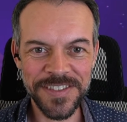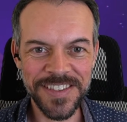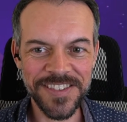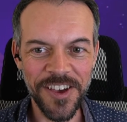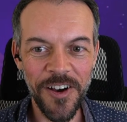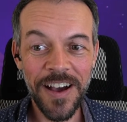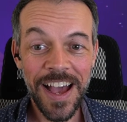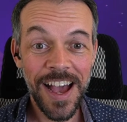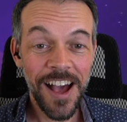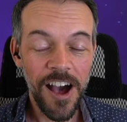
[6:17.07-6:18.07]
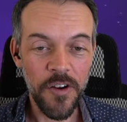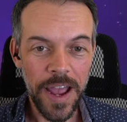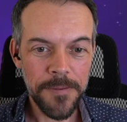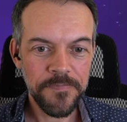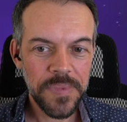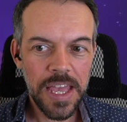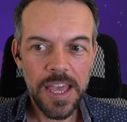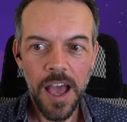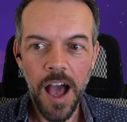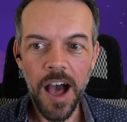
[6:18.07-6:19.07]
And so, all right,
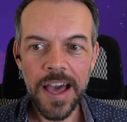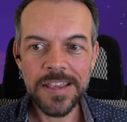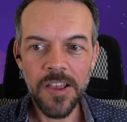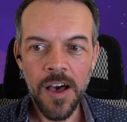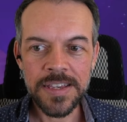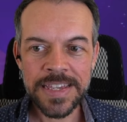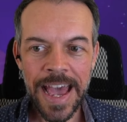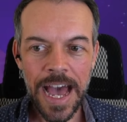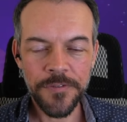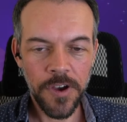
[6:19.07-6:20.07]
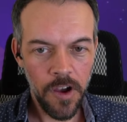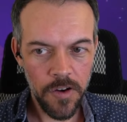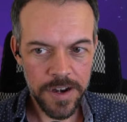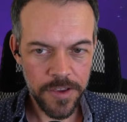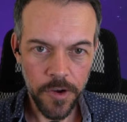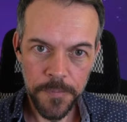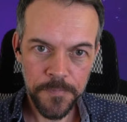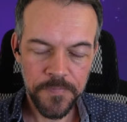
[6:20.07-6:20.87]
I lost half a heart here.